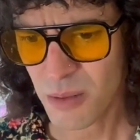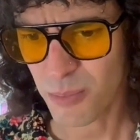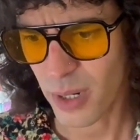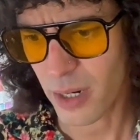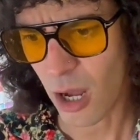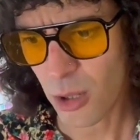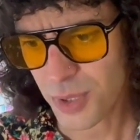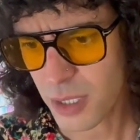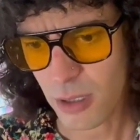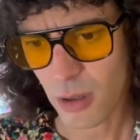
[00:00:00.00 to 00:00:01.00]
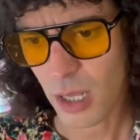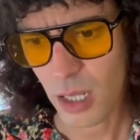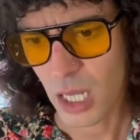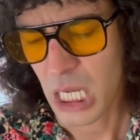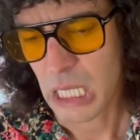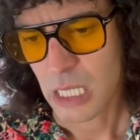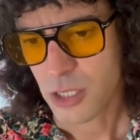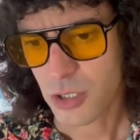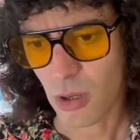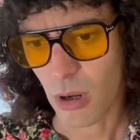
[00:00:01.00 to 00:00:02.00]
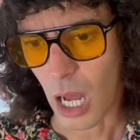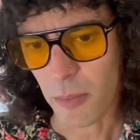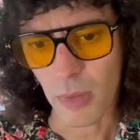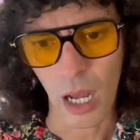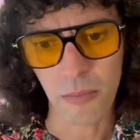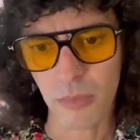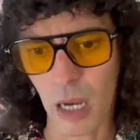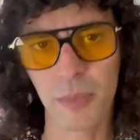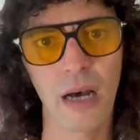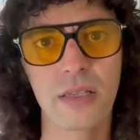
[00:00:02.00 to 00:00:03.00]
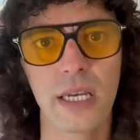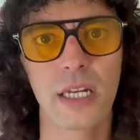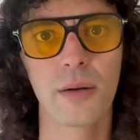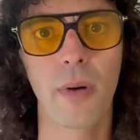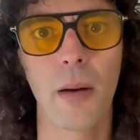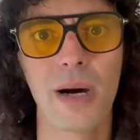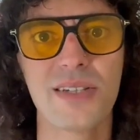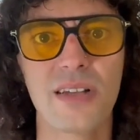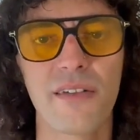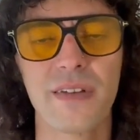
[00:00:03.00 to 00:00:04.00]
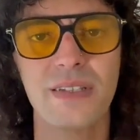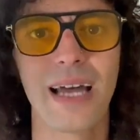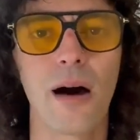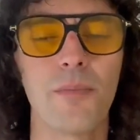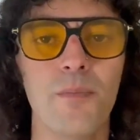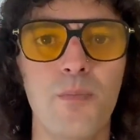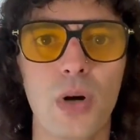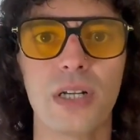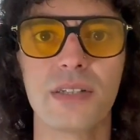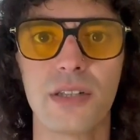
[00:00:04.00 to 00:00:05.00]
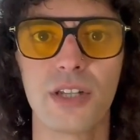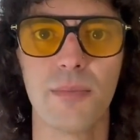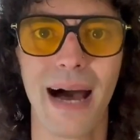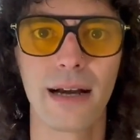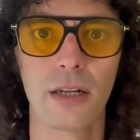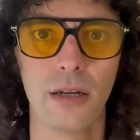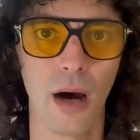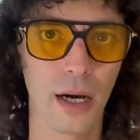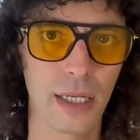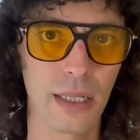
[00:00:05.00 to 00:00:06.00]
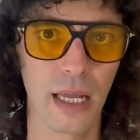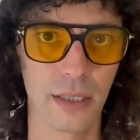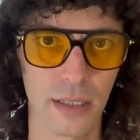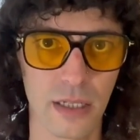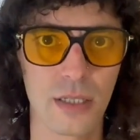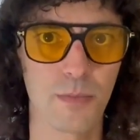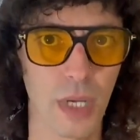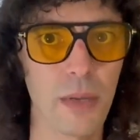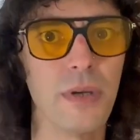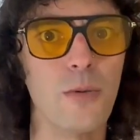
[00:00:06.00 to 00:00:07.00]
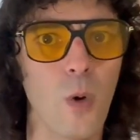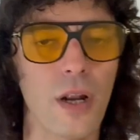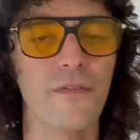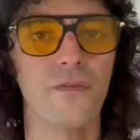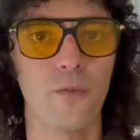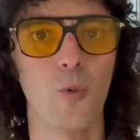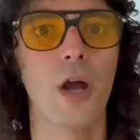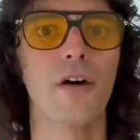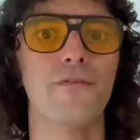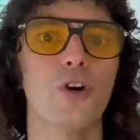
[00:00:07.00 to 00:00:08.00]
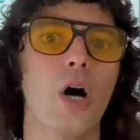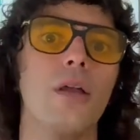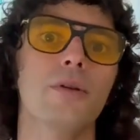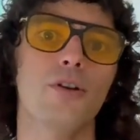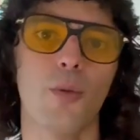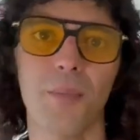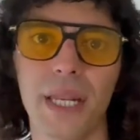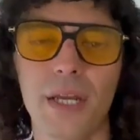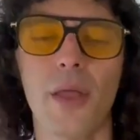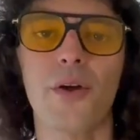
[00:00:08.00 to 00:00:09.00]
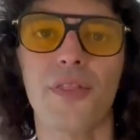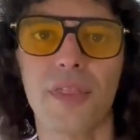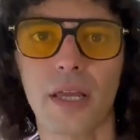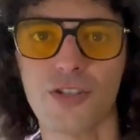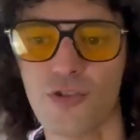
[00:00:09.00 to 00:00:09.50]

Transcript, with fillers: But I'll be, you know, that, so I'm, I'm, I'm now taking it upon myself. It's now burnt into the back of the noggin that this may be one of, one of your, you know, many other things.